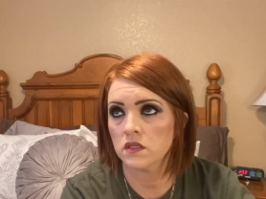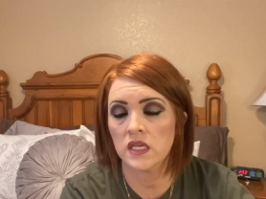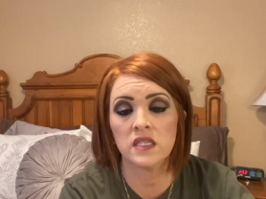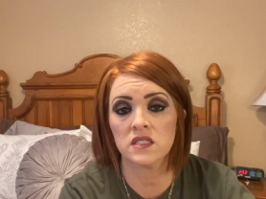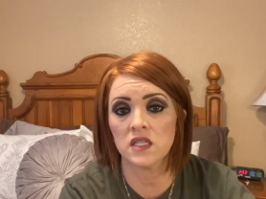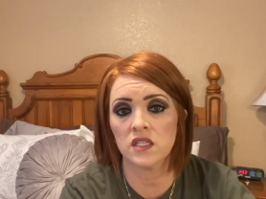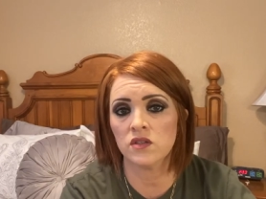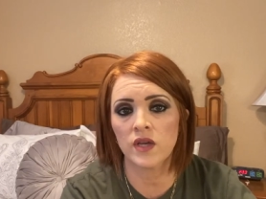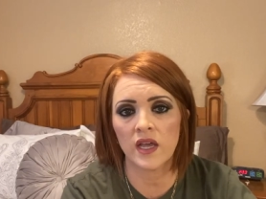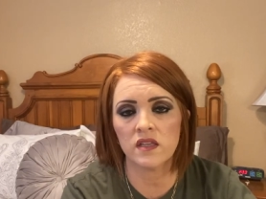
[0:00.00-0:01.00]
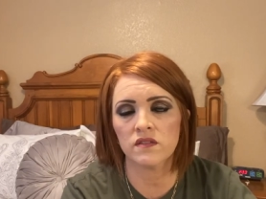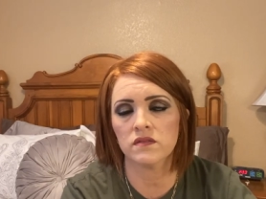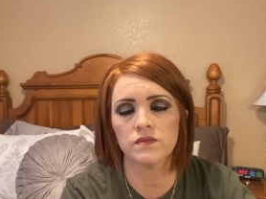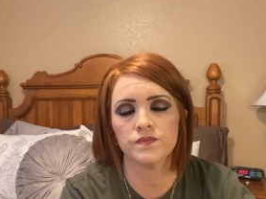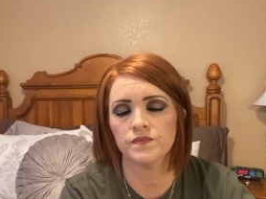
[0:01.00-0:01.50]
It's, you guys,
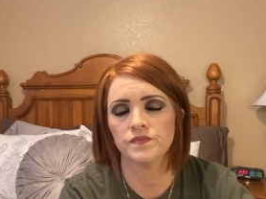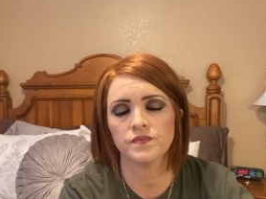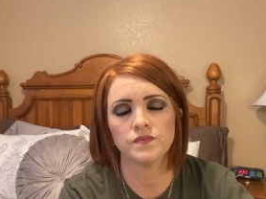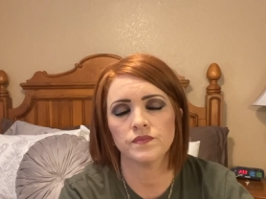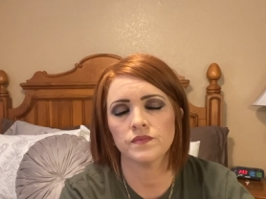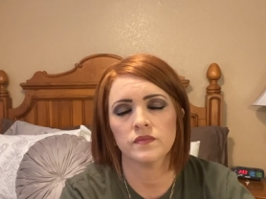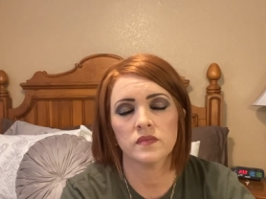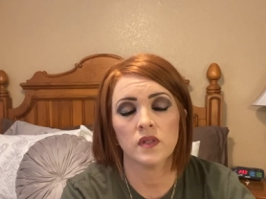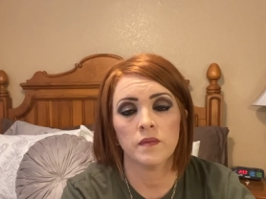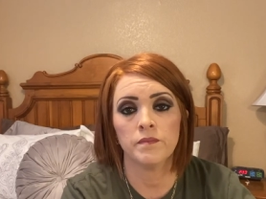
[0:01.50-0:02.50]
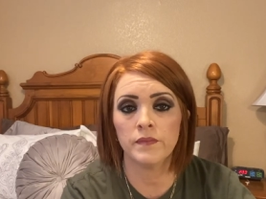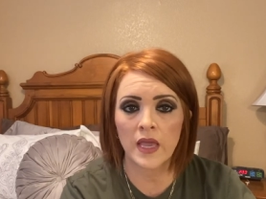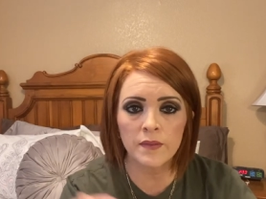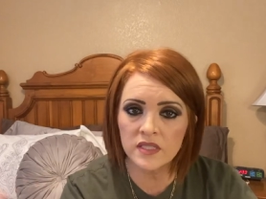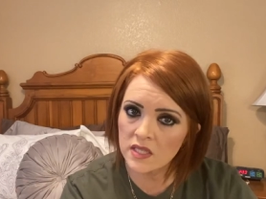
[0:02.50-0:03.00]

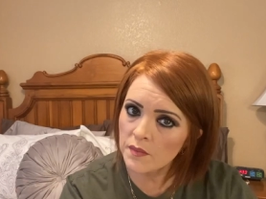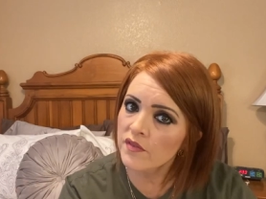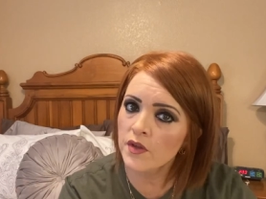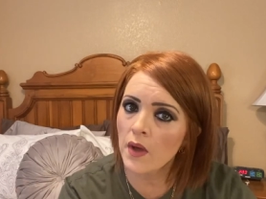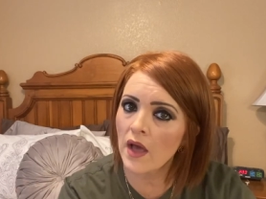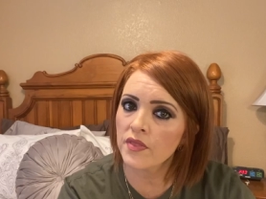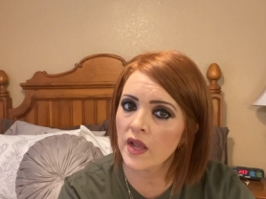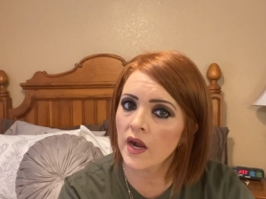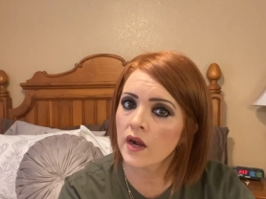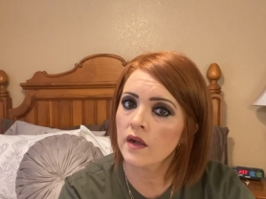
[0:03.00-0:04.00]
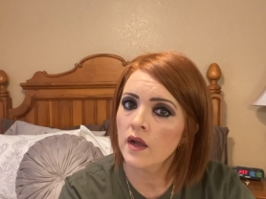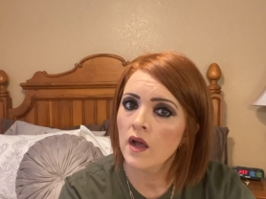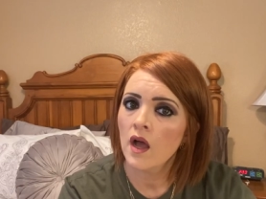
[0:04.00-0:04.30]
maybe some of you out there